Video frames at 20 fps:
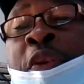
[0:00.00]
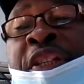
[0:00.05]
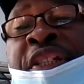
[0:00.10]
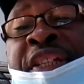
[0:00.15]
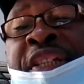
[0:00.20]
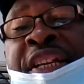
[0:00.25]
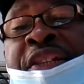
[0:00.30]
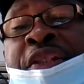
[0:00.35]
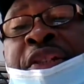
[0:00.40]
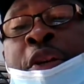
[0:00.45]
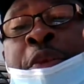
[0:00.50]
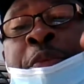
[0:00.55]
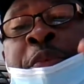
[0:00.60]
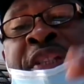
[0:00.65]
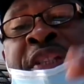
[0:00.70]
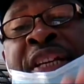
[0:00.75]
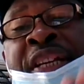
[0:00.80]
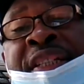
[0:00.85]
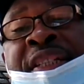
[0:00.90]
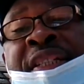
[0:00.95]
research
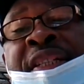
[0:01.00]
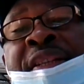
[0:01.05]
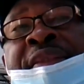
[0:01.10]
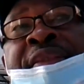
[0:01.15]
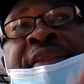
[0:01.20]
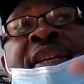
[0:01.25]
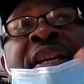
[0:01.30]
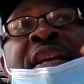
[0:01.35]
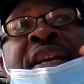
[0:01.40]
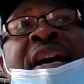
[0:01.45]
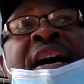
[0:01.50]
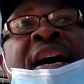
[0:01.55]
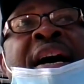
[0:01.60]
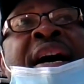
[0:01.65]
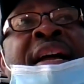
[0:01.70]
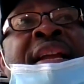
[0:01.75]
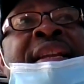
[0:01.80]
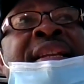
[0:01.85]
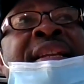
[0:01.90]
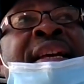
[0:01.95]
objectives,
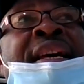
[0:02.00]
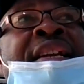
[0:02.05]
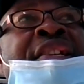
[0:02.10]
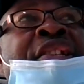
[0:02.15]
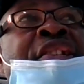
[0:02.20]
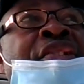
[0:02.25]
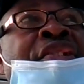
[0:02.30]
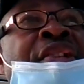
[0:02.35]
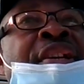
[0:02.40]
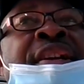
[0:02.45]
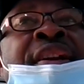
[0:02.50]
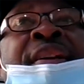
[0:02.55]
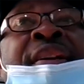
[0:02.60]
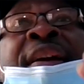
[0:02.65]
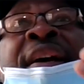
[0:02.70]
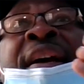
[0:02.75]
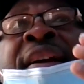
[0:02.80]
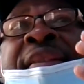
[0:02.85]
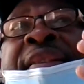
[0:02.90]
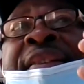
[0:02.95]
and then the
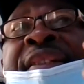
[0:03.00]
general